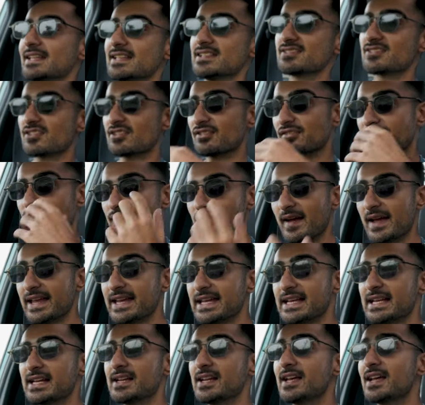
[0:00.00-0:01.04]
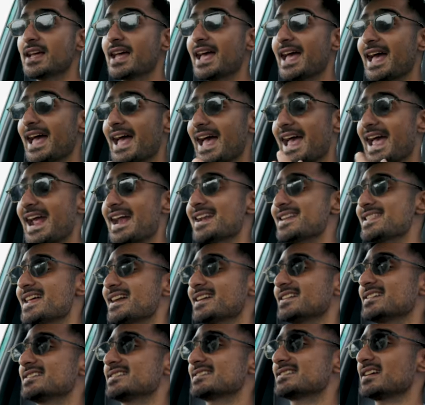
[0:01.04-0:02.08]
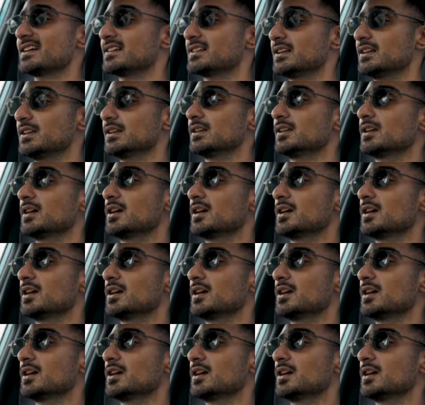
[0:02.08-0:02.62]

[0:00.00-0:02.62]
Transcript: is refined, and that is subtle.